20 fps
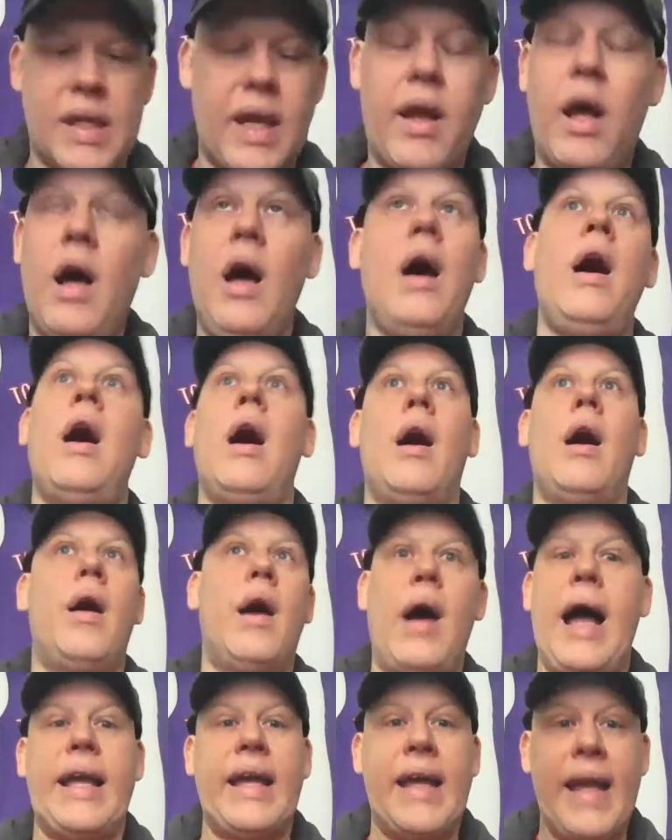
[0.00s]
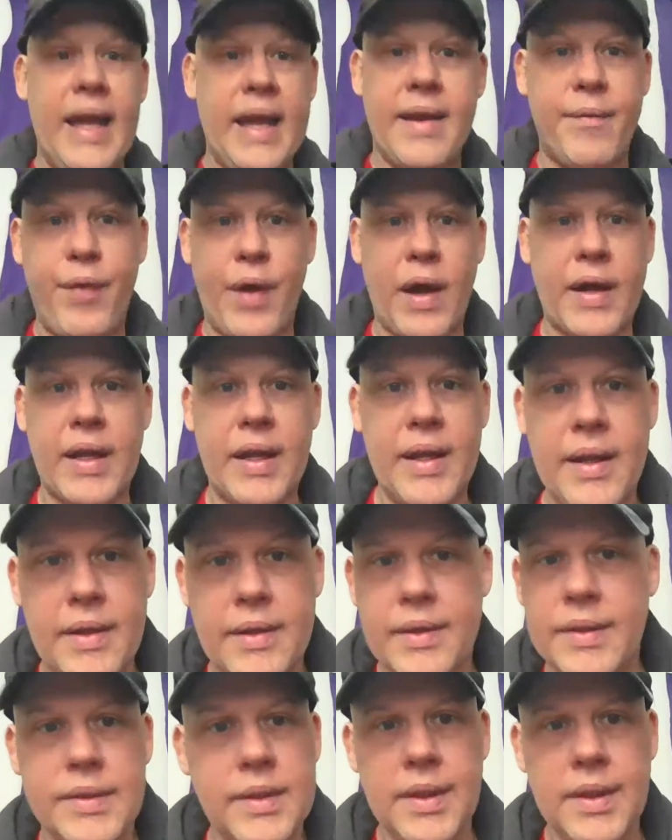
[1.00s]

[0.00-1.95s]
like, I can't fucking,